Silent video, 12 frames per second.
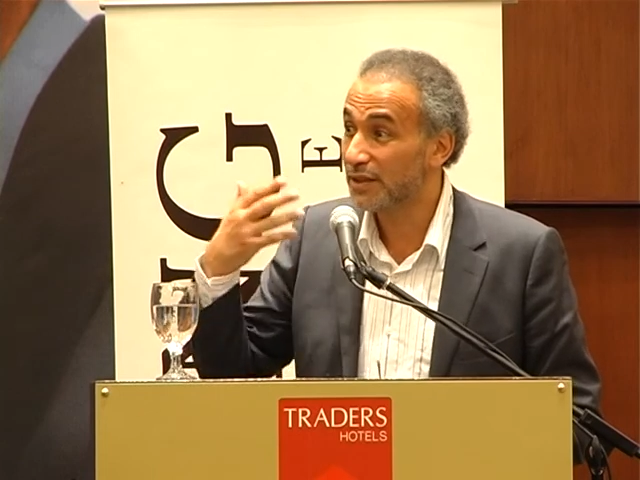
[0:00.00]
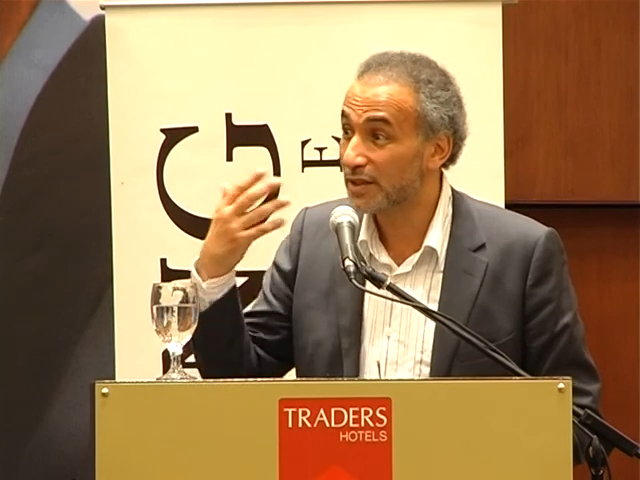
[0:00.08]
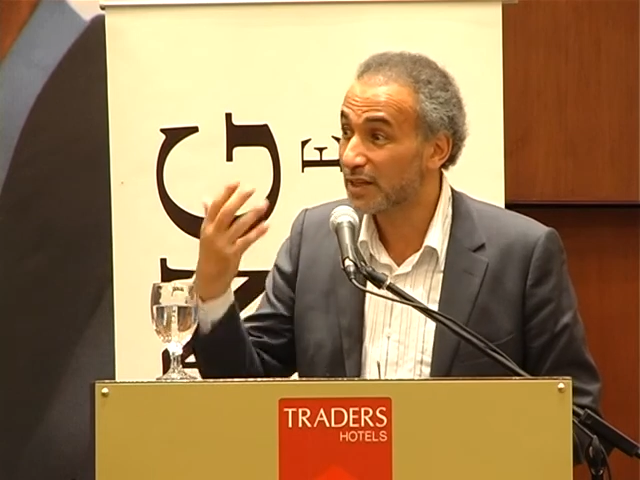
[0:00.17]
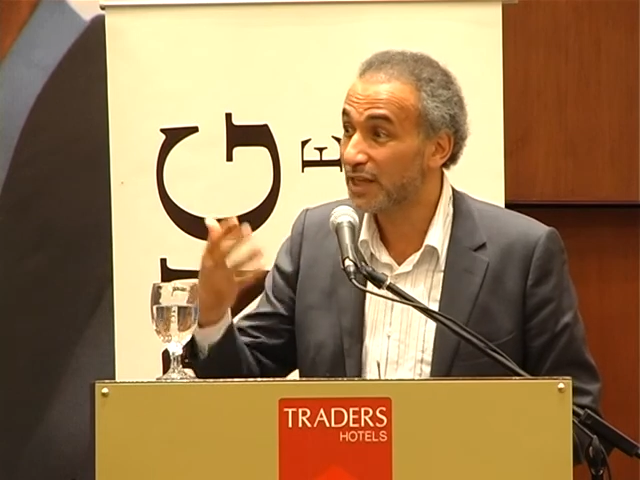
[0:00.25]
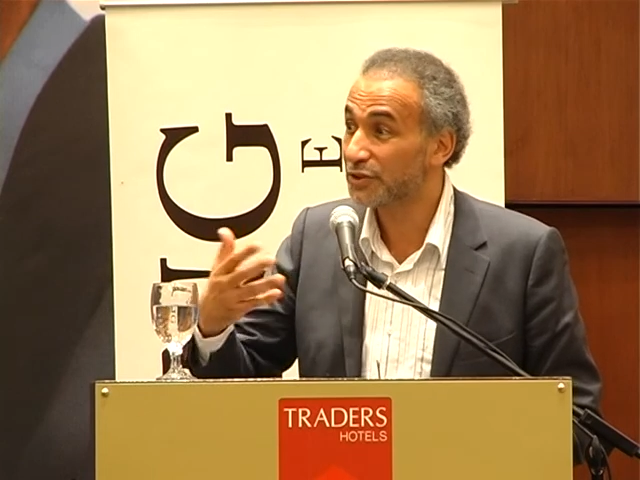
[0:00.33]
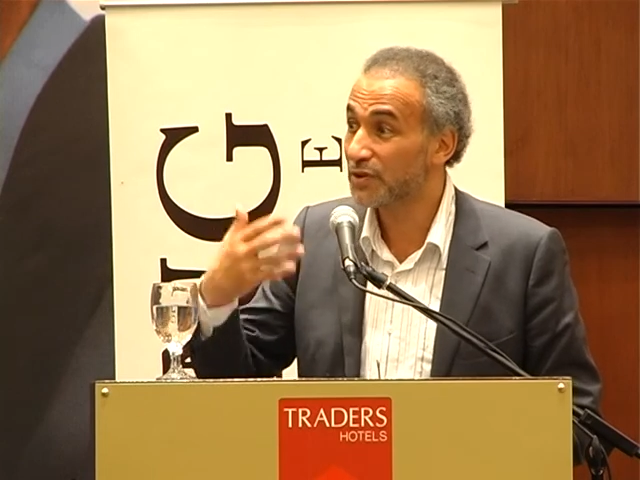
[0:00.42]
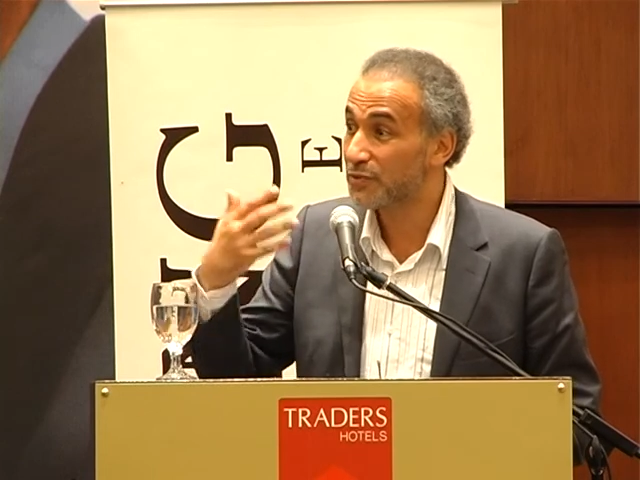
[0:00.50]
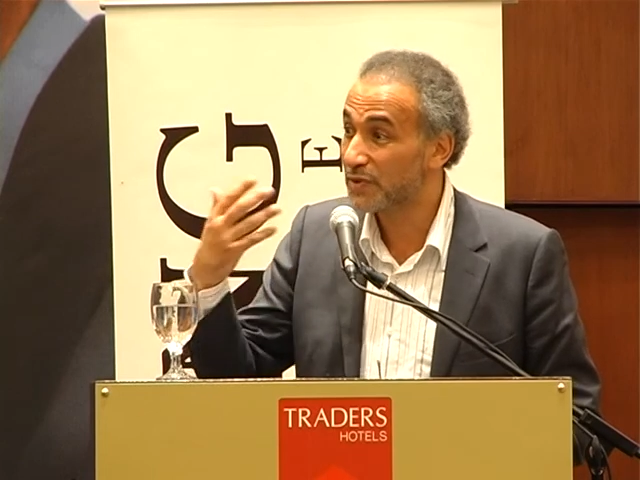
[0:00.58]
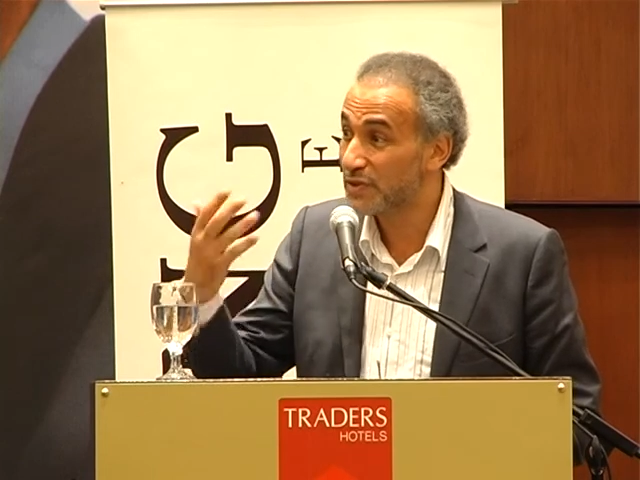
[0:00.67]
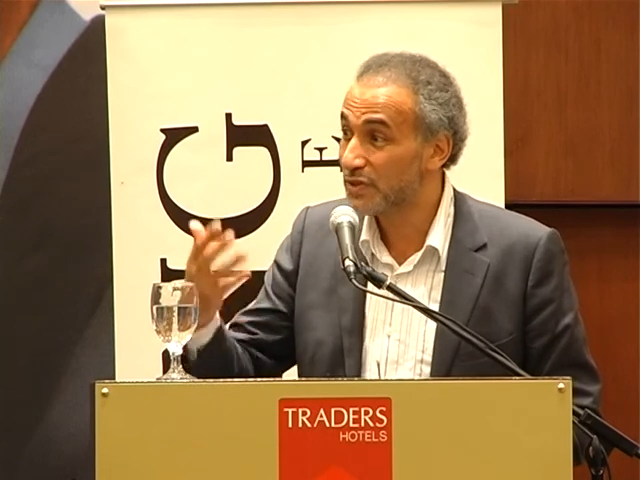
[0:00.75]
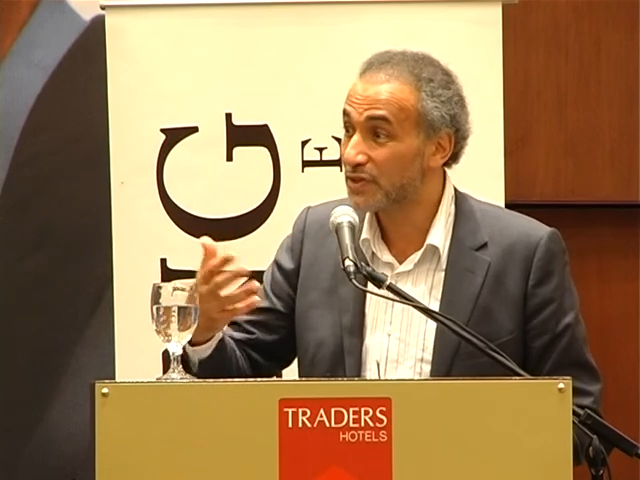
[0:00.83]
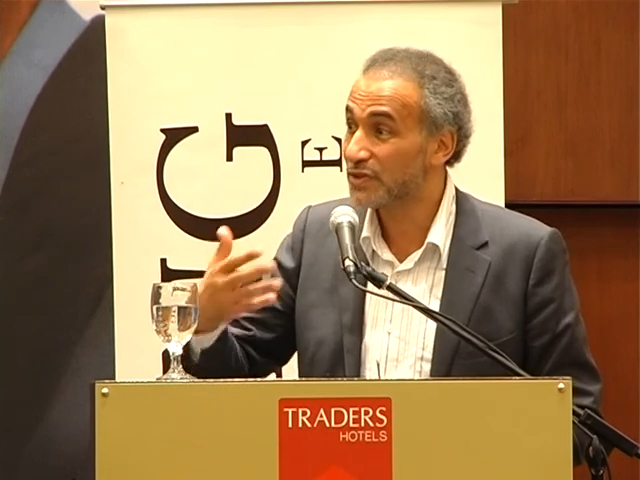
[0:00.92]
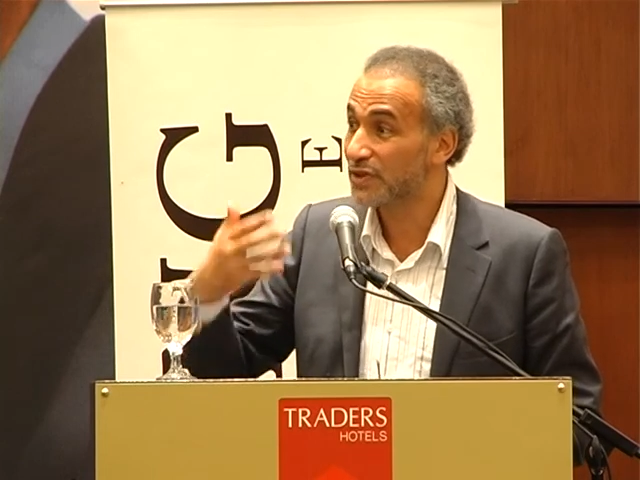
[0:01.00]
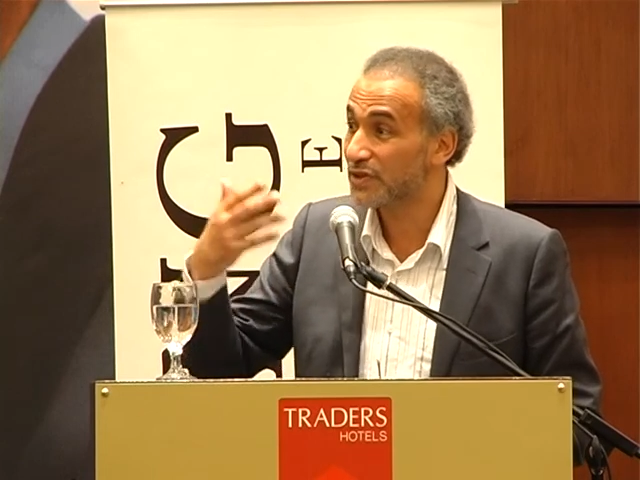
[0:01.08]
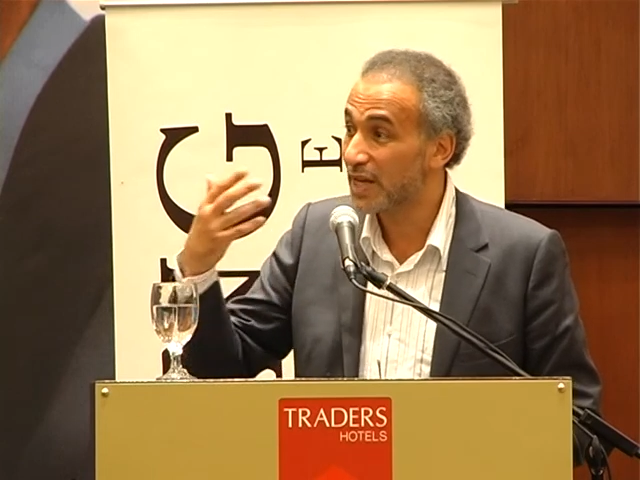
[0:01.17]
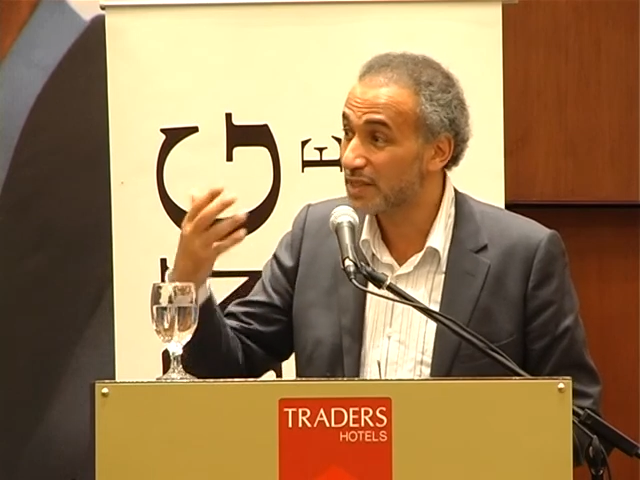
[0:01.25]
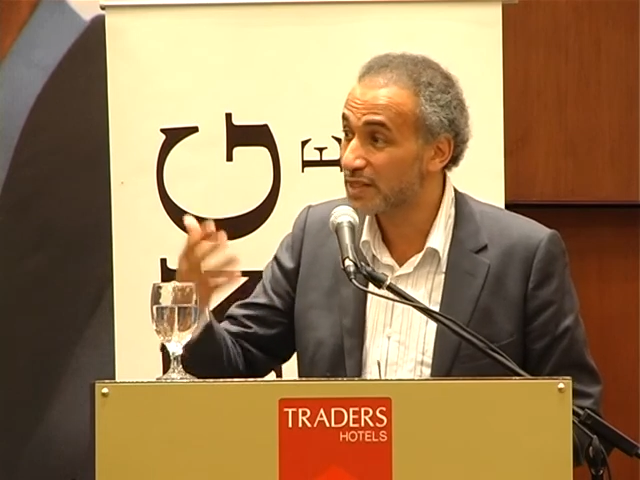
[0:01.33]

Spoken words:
and the cultural resistance as